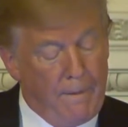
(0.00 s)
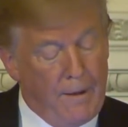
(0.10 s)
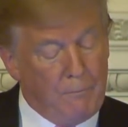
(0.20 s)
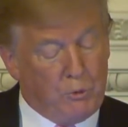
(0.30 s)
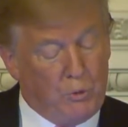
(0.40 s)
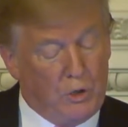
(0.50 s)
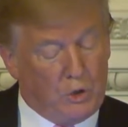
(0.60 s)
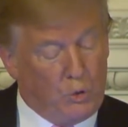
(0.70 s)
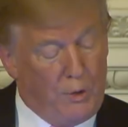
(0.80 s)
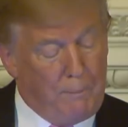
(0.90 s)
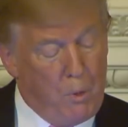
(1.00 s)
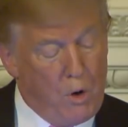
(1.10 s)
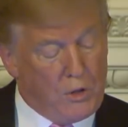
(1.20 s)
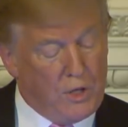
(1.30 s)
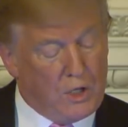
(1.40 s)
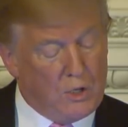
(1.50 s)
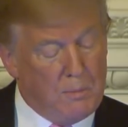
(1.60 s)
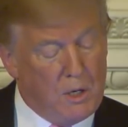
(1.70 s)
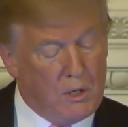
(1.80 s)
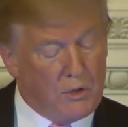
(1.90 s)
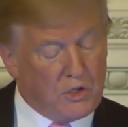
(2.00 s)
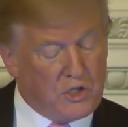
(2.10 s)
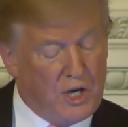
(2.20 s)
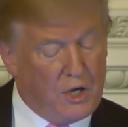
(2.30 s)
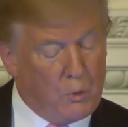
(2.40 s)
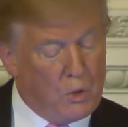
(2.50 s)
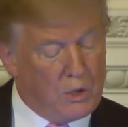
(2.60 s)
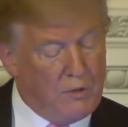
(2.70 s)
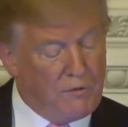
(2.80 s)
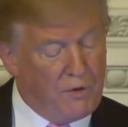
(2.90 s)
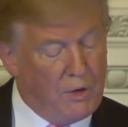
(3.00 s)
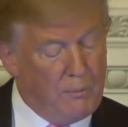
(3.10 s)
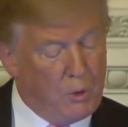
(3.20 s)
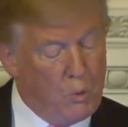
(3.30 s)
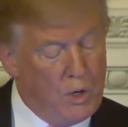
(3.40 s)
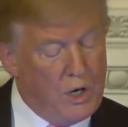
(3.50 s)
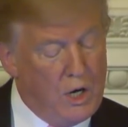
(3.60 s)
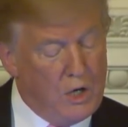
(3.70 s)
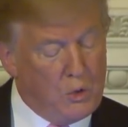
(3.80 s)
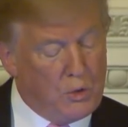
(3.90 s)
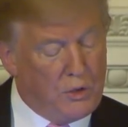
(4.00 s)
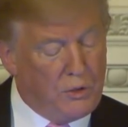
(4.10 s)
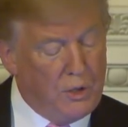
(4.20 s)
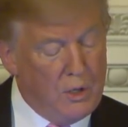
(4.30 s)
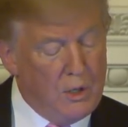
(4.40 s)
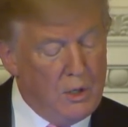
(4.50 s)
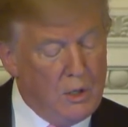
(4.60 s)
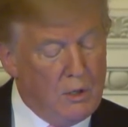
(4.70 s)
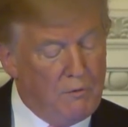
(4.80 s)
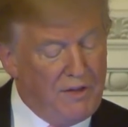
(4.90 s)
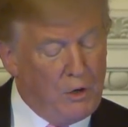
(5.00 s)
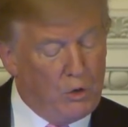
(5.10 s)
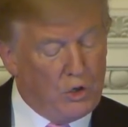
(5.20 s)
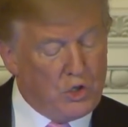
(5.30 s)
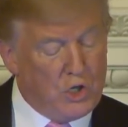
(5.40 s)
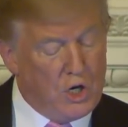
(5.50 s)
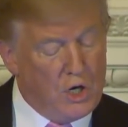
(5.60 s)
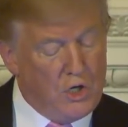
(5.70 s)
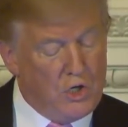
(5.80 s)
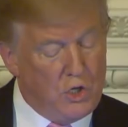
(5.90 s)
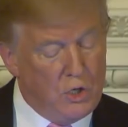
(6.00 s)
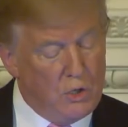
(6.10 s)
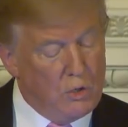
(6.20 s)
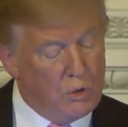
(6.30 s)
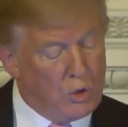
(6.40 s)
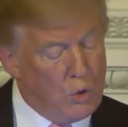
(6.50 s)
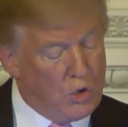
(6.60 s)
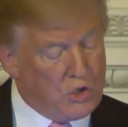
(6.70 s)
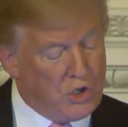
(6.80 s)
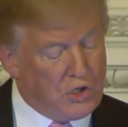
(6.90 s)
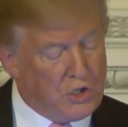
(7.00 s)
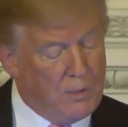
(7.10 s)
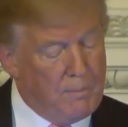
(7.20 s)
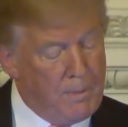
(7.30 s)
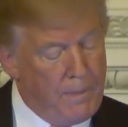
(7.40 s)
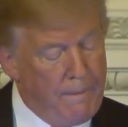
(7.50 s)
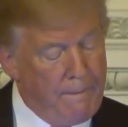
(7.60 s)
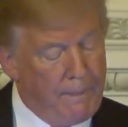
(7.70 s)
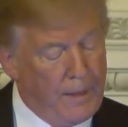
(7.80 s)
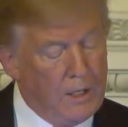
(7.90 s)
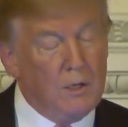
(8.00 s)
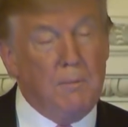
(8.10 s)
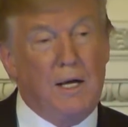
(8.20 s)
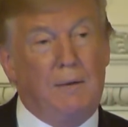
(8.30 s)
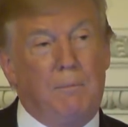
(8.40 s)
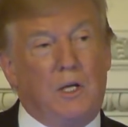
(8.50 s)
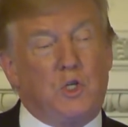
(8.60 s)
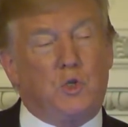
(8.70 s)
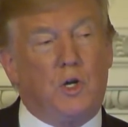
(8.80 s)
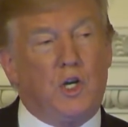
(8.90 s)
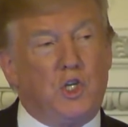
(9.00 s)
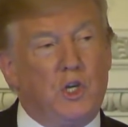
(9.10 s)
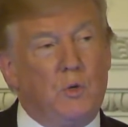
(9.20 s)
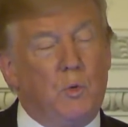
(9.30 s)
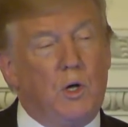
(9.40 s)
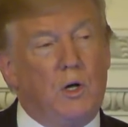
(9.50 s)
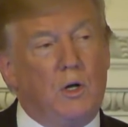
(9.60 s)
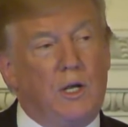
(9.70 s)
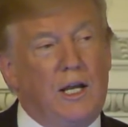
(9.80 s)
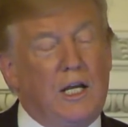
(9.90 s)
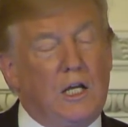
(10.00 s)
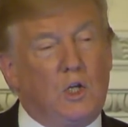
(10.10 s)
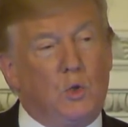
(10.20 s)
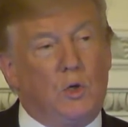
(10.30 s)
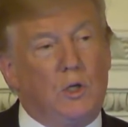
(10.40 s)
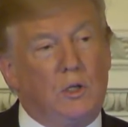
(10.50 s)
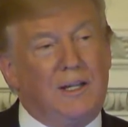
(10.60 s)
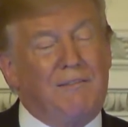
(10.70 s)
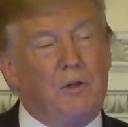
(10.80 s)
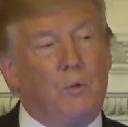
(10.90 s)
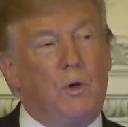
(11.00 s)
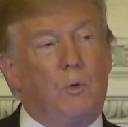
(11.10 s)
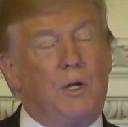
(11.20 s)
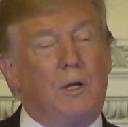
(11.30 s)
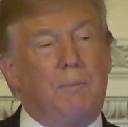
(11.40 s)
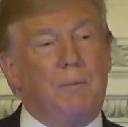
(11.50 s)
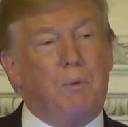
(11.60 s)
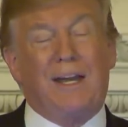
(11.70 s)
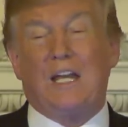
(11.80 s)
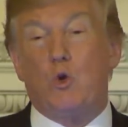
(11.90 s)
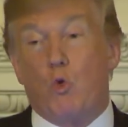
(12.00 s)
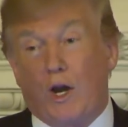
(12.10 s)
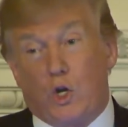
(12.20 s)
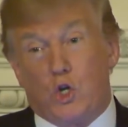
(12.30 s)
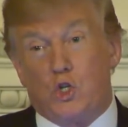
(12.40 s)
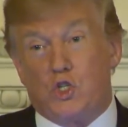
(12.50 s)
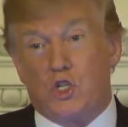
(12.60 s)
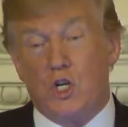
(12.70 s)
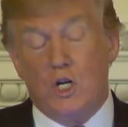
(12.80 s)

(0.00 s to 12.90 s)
I'm thrilled to report that tomorrow the Senate will confirm the 100th federal judge to the court system under my administration. We're getting to a level where we're going to be breaking records